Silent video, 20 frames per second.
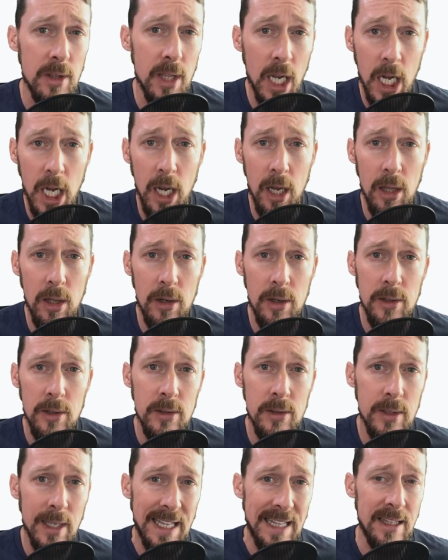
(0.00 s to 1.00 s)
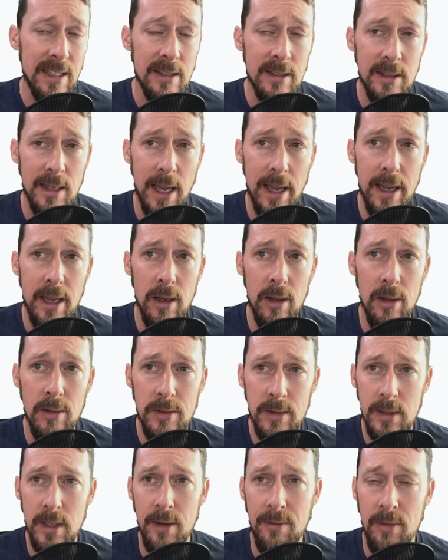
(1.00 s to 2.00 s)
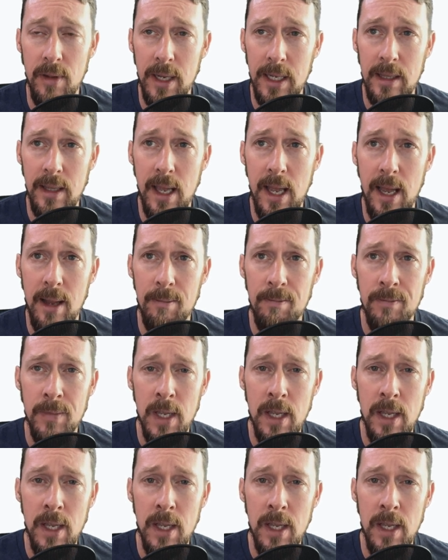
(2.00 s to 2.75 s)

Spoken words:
the colors and the style, stuff like that.